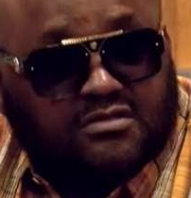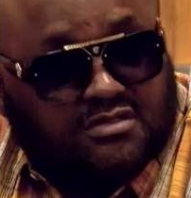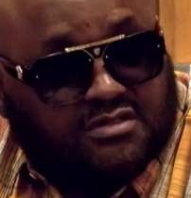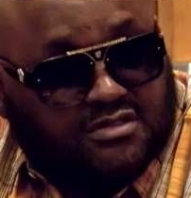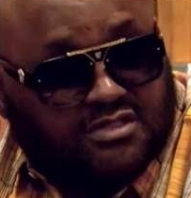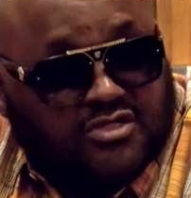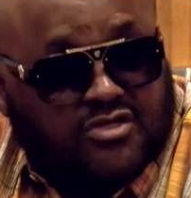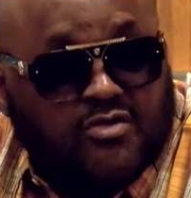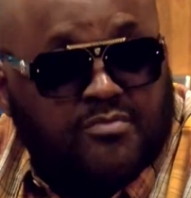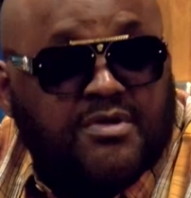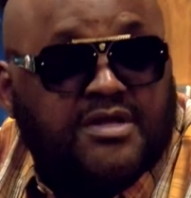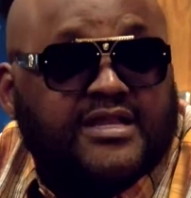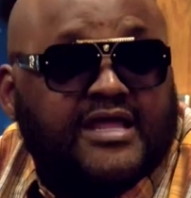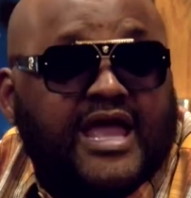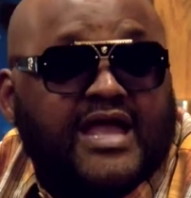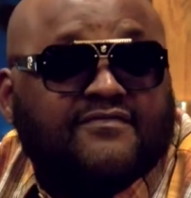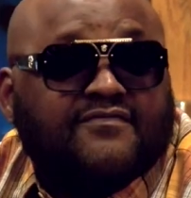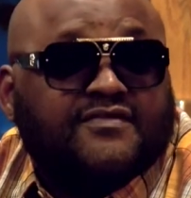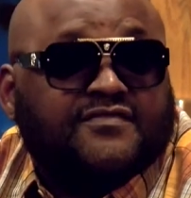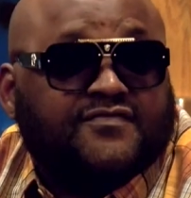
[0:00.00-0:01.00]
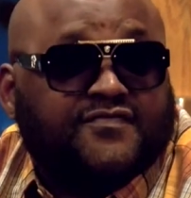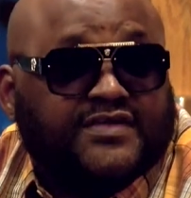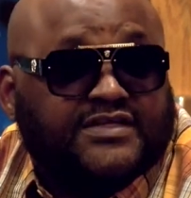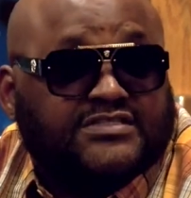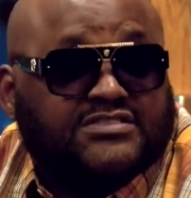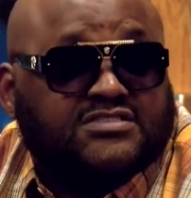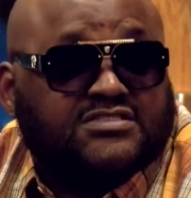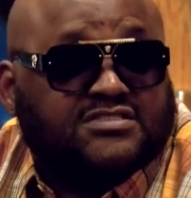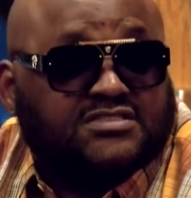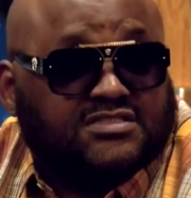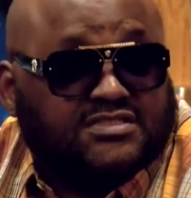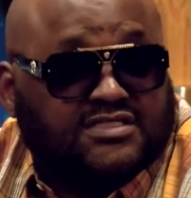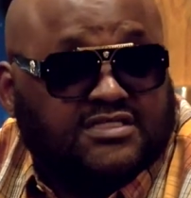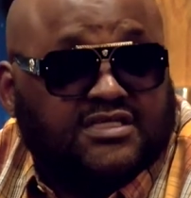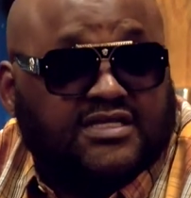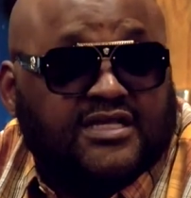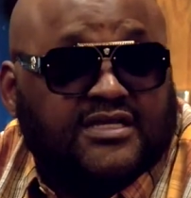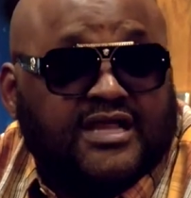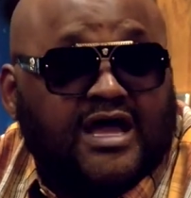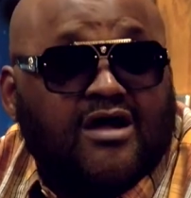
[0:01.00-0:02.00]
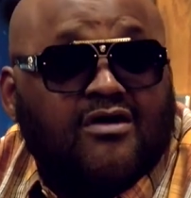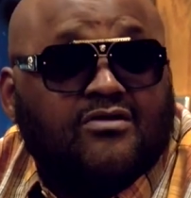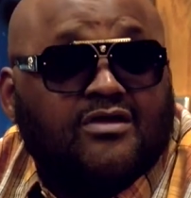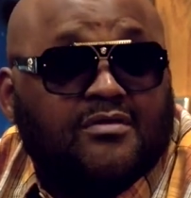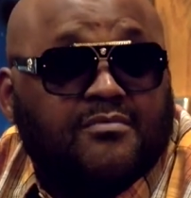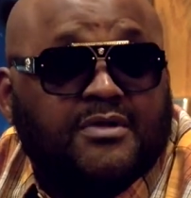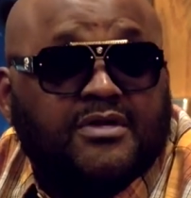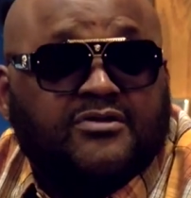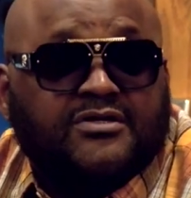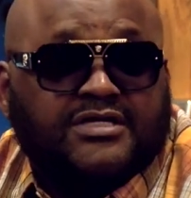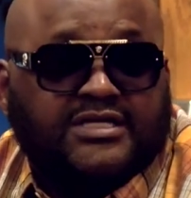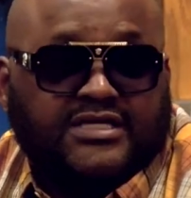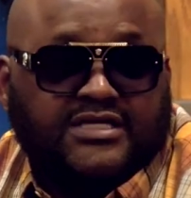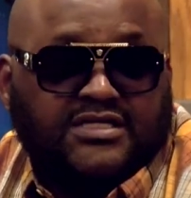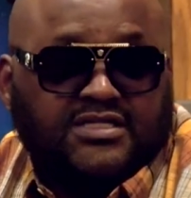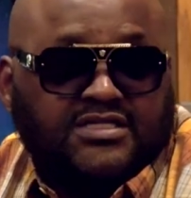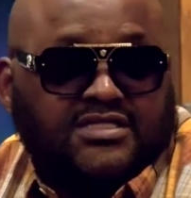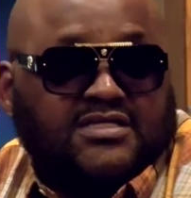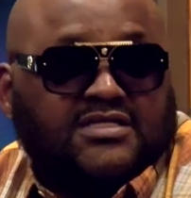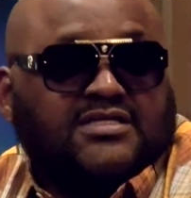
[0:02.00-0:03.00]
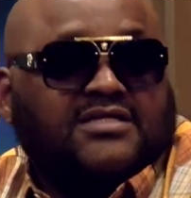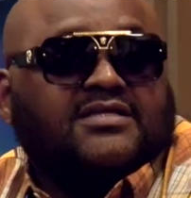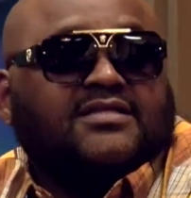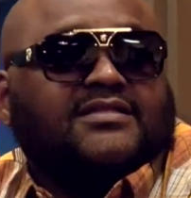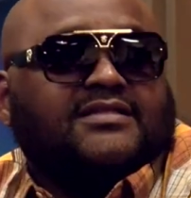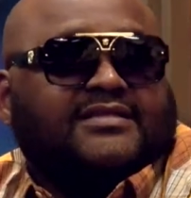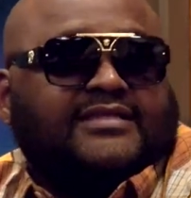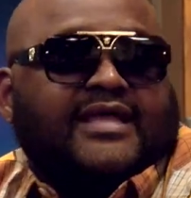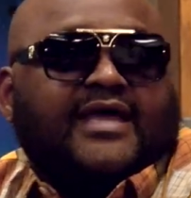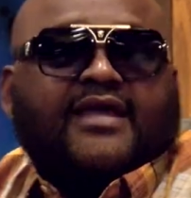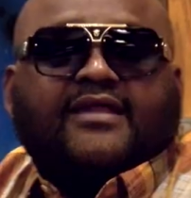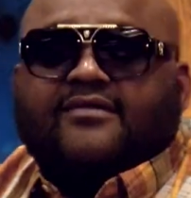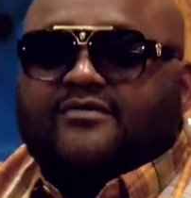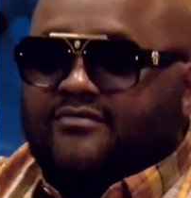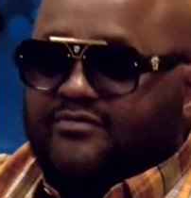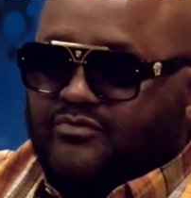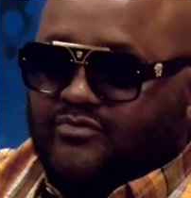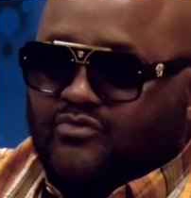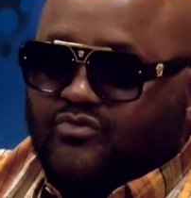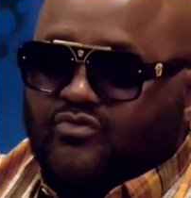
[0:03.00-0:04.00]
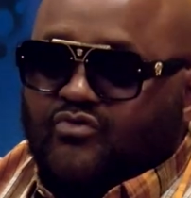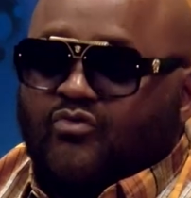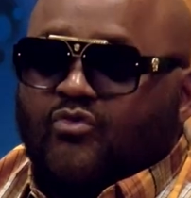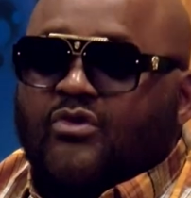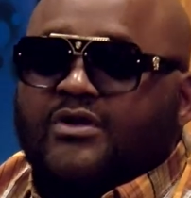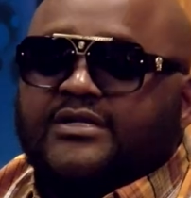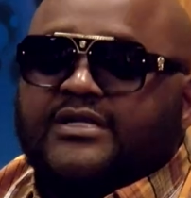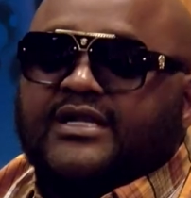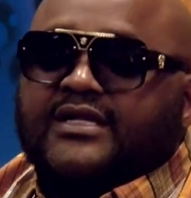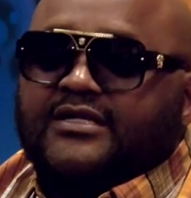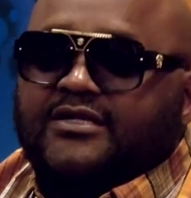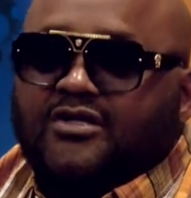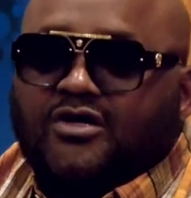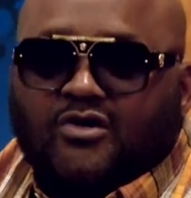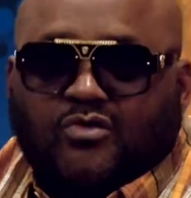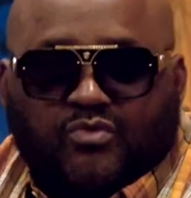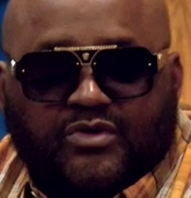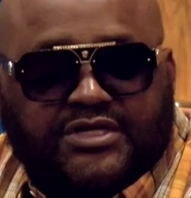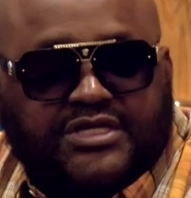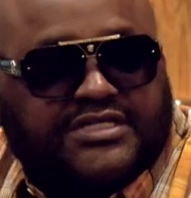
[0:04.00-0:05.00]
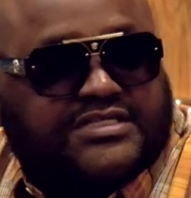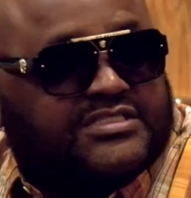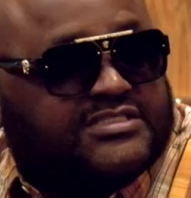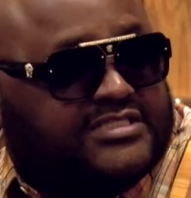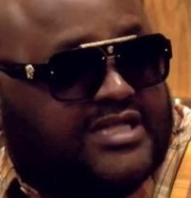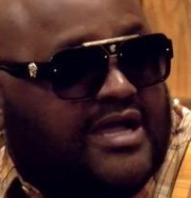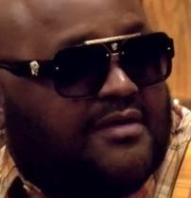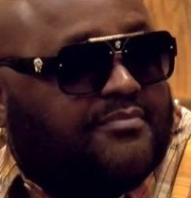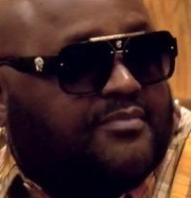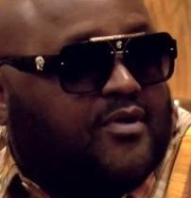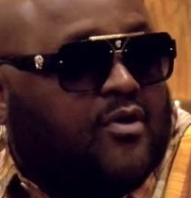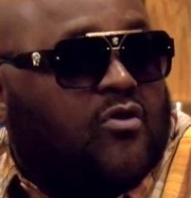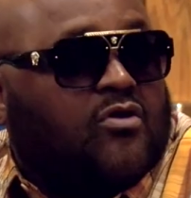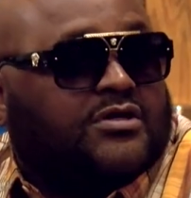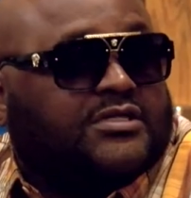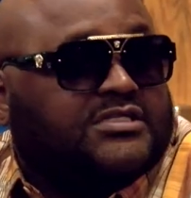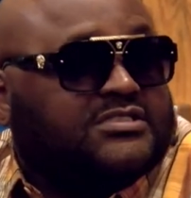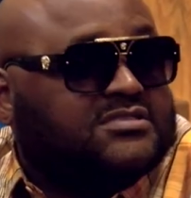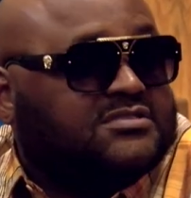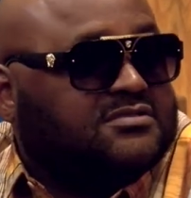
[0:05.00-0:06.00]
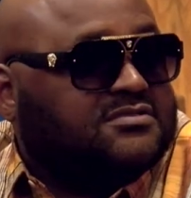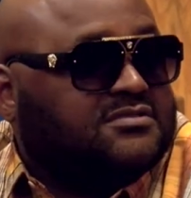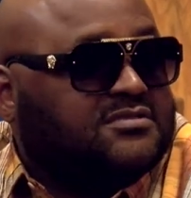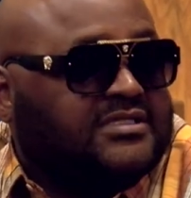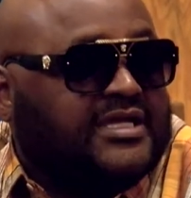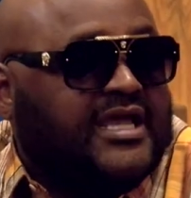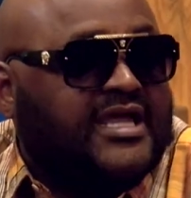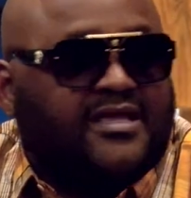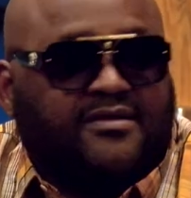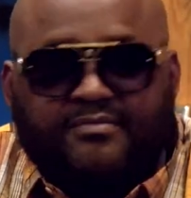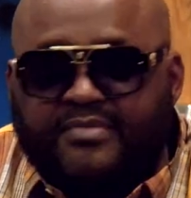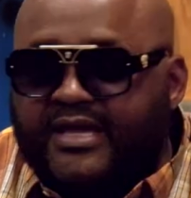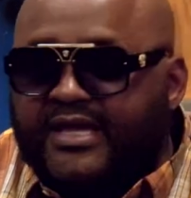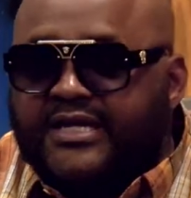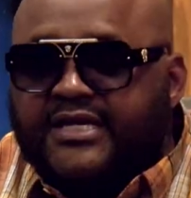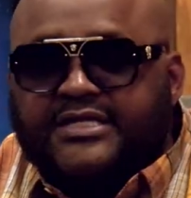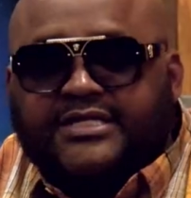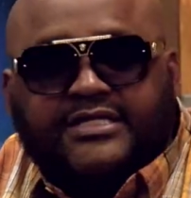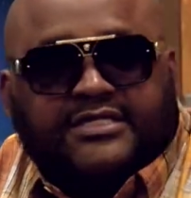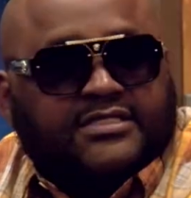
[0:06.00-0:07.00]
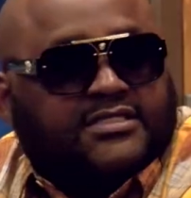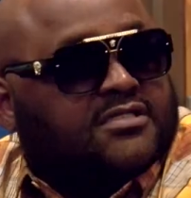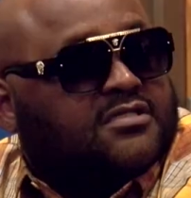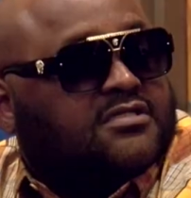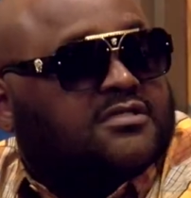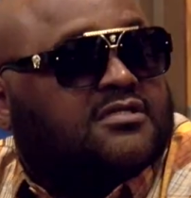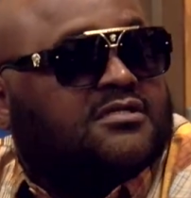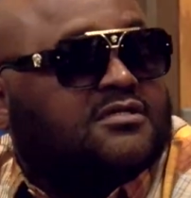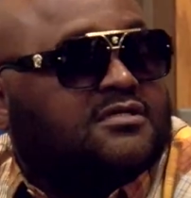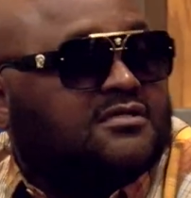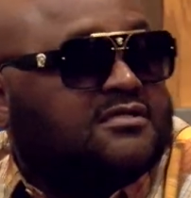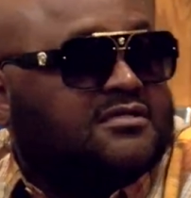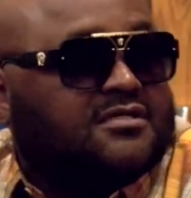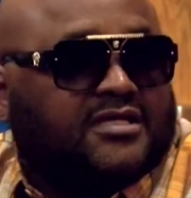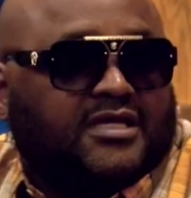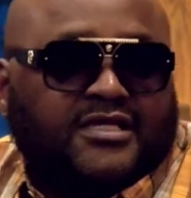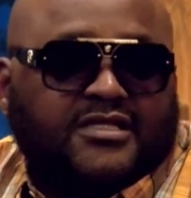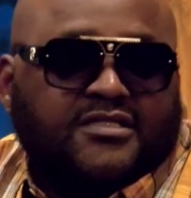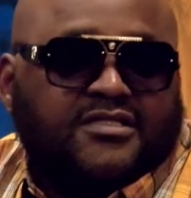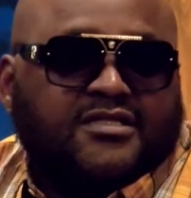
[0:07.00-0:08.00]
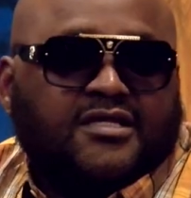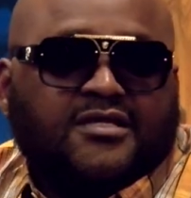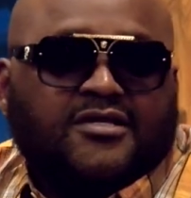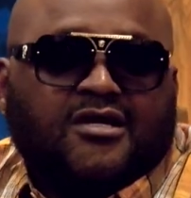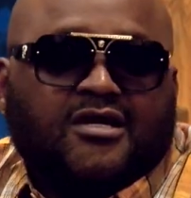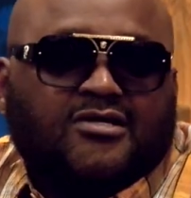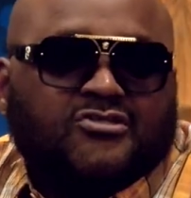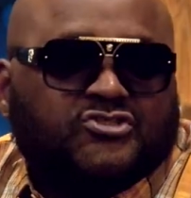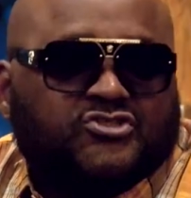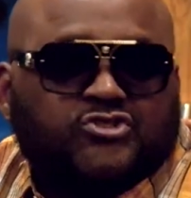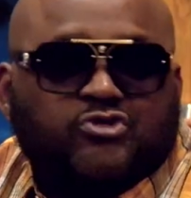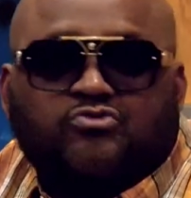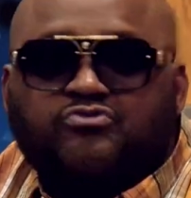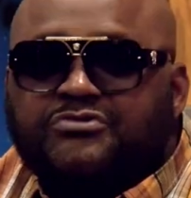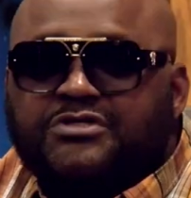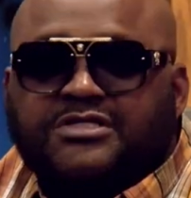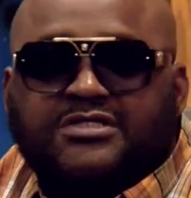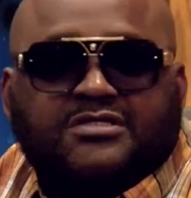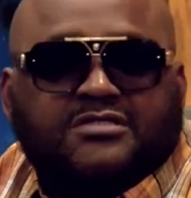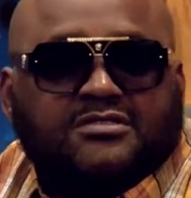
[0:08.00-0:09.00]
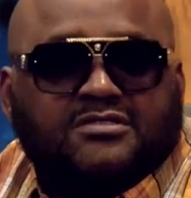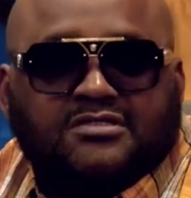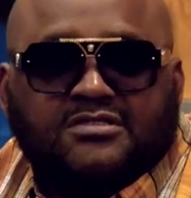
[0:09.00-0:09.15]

the community activists in our community that wanted to, look, we need to stop all this gang banging and shooting.